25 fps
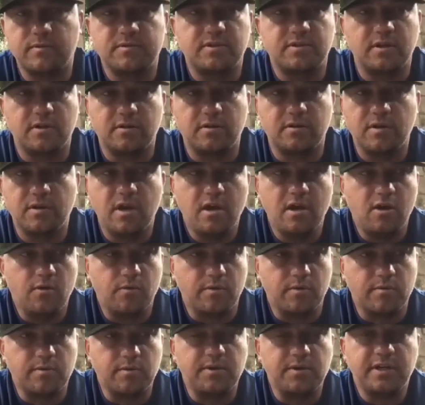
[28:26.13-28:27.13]
So
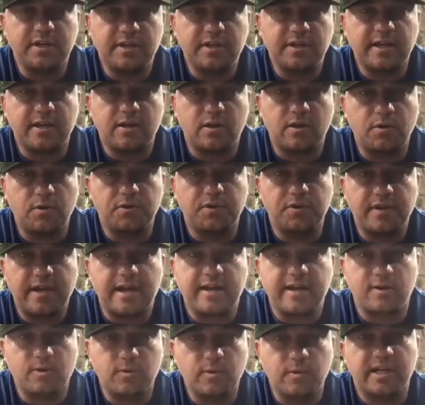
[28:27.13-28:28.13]
we really need to get a hold of
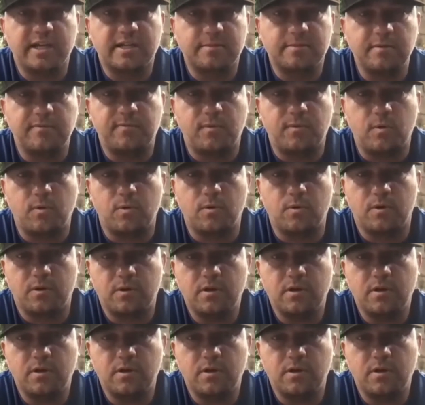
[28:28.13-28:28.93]
that quick before,